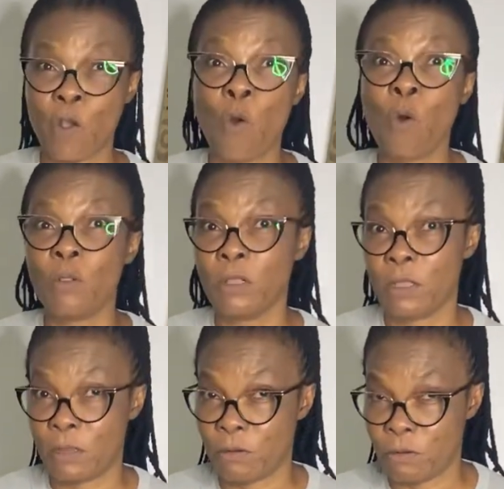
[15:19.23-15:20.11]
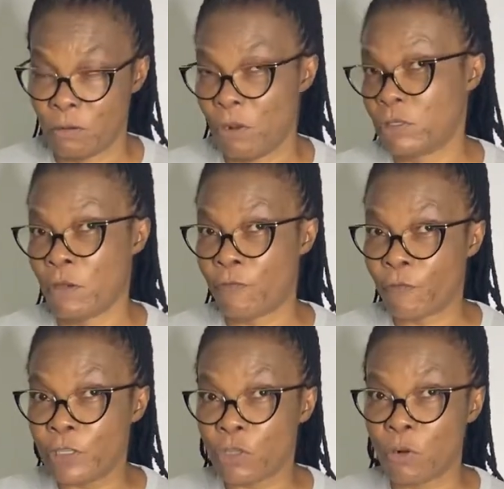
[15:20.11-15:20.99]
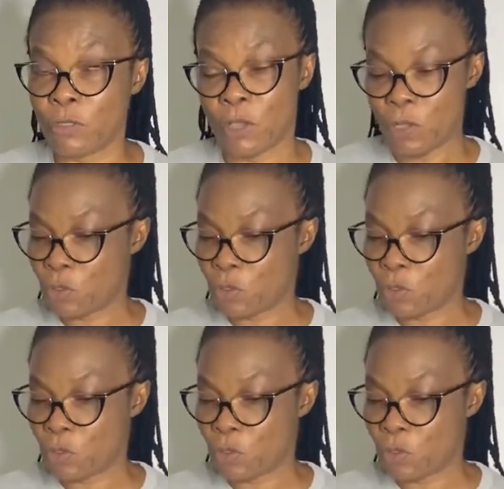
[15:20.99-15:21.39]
a whole lot of results.